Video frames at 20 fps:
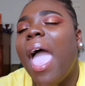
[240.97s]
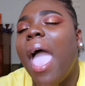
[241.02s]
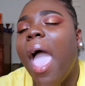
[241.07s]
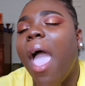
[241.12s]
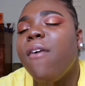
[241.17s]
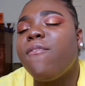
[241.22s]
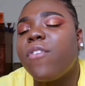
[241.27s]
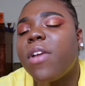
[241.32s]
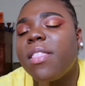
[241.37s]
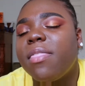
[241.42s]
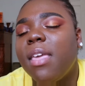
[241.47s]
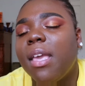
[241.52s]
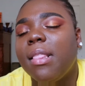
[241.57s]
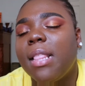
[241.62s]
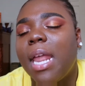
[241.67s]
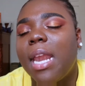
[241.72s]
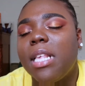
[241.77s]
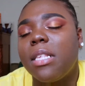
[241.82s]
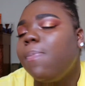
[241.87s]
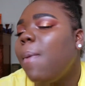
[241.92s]
everything
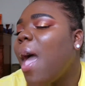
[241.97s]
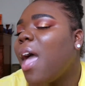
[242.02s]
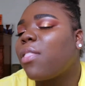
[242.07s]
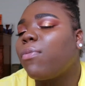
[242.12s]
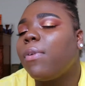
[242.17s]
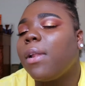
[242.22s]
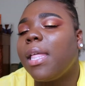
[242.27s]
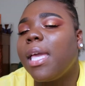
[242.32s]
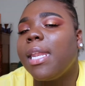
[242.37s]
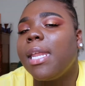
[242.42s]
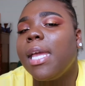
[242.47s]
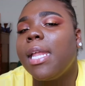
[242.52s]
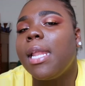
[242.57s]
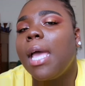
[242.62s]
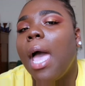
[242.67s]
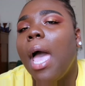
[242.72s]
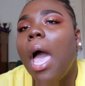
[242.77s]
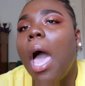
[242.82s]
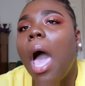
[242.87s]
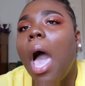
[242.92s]
that is math related,
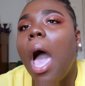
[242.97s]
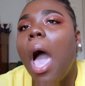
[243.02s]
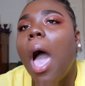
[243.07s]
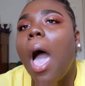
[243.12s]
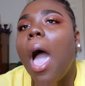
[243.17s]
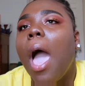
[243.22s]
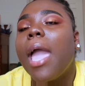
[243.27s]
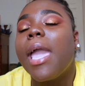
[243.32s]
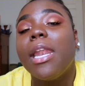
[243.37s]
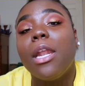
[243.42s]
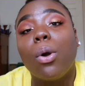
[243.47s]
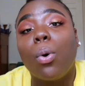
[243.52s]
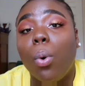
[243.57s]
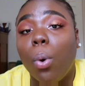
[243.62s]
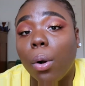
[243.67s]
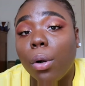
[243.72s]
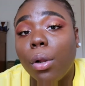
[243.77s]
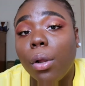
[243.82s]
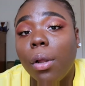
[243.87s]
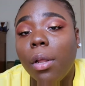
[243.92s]
in a
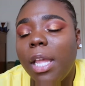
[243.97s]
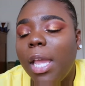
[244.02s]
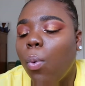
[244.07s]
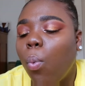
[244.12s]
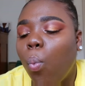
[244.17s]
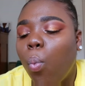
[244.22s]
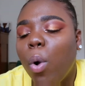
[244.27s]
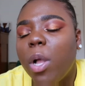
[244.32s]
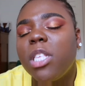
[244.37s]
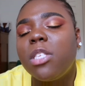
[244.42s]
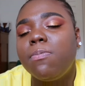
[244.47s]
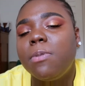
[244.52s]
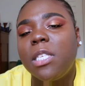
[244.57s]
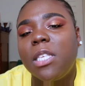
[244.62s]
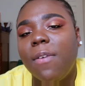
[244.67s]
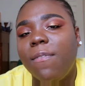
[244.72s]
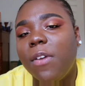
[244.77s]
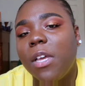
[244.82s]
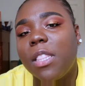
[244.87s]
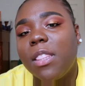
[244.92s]
corner in one
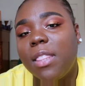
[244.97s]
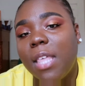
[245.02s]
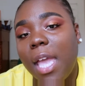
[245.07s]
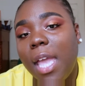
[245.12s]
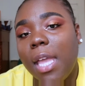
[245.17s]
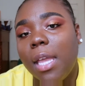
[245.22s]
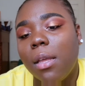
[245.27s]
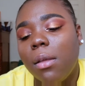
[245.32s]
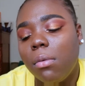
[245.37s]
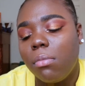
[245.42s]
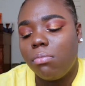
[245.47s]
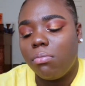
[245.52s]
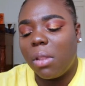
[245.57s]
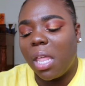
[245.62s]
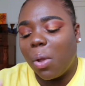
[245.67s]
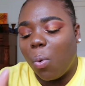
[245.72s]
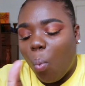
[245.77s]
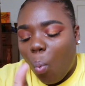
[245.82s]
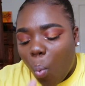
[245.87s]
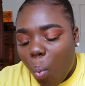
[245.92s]
specific thing,
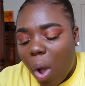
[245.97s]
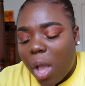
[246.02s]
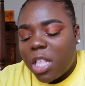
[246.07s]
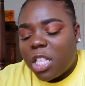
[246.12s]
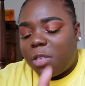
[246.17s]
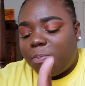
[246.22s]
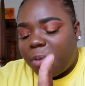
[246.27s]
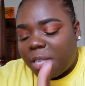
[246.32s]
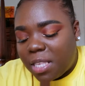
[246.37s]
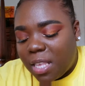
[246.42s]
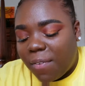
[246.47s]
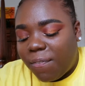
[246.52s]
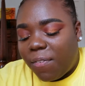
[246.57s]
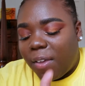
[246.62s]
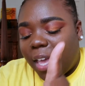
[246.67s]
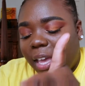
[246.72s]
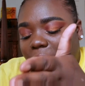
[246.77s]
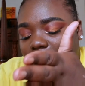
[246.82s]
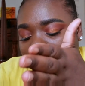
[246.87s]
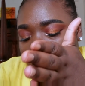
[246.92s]
like one
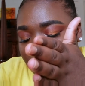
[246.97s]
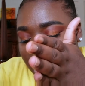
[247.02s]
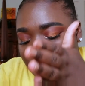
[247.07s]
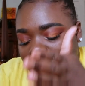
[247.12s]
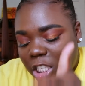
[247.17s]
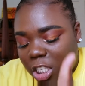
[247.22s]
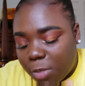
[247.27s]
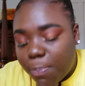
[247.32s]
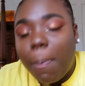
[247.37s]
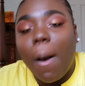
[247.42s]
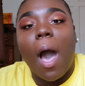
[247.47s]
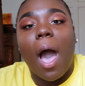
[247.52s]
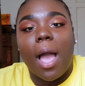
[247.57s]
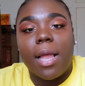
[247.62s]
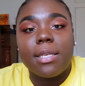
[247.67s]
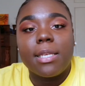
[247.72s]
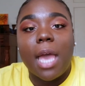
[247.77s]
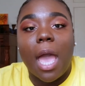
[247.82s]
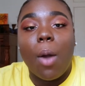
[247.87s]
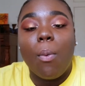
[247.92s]
specific
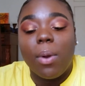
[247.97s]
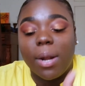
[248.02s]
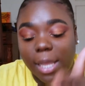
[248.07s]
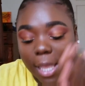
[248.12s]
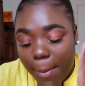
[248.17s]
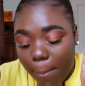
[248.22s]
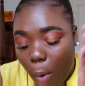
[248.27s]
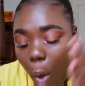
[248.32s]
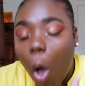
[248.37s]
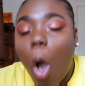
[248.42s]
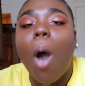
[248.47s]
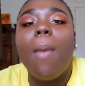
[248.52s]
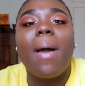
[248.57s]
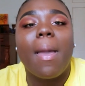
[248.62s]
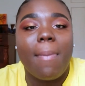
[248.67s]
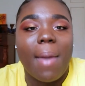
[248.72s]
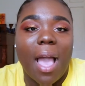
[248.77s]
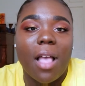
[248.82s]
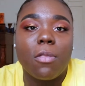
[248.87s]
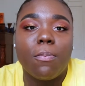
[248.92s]
spot. I want to keep all
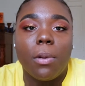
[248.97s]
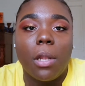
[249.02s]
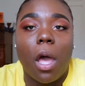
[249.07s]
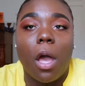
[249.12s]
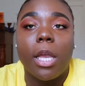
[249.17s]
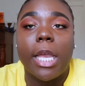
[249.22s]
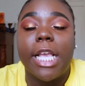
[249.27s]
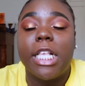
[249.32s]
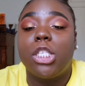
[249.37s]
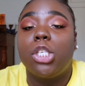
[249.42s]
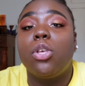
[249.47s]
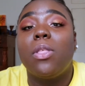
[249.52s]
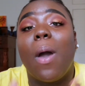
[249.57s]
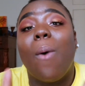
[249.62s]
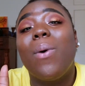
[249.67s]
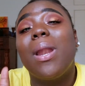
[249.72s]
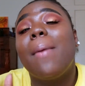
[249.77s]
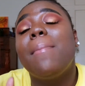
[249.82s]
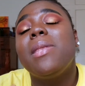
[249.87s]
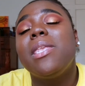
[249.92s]
my math belongings so
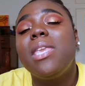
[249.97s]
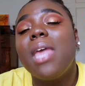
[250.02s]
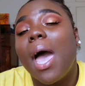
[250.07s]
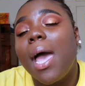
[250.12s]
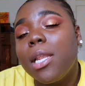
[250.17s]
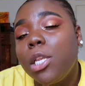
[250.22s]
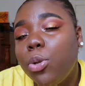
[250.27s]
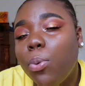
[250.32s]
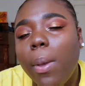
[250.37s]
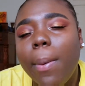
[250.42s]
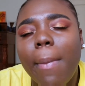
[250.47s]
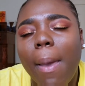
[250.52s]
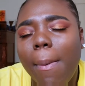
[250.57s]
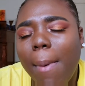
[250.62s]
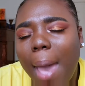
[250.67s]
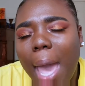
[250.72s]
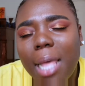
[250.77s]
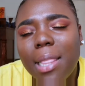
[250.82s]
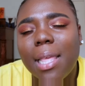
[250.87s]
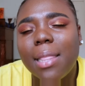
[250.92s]
that when I'm done doing my
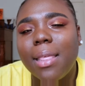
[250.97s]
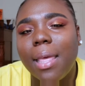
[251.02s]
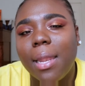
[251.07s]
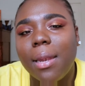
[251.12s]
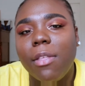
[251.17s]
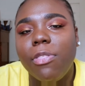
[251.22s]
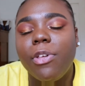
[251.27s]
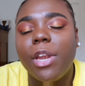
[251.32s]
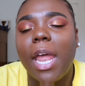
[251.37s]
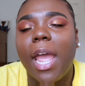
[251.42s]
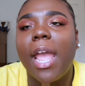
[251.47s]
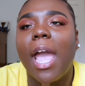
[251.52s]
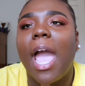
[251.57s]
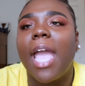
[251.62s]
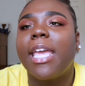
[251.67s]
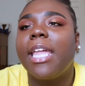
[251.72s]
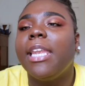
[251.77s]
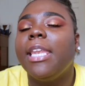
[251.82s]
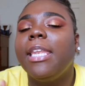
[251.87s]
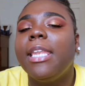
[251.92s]
math at the end of the night,
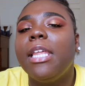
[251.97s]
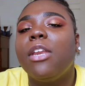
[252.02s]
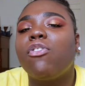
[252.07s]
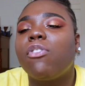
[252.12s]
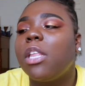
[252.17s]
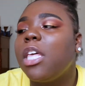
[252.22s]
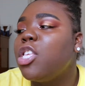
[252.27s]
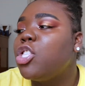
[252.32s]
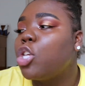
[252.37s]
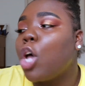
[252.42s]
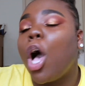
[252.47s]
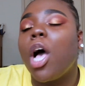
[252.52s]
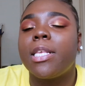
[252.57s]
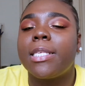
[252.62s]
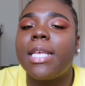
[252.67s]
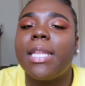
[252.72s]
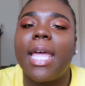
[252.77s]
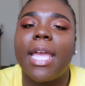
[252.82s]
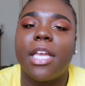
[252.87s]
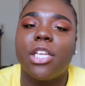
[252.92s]
I can literally
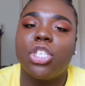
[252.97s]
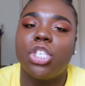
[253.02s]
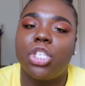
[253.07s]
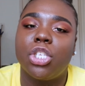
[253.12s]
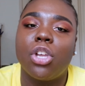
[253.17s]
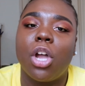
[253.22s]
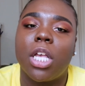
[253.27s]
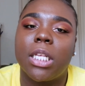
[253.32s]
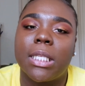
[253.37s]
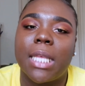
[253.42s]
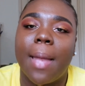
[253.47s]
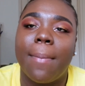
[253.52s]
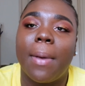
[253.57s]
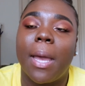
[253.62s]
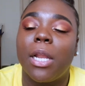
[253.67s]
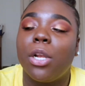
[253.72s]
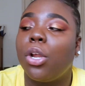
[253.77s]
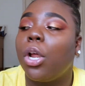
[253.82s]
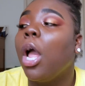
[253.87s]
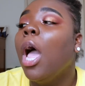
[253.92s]
toss it like I just tossed that
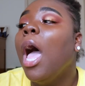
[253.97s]
binder.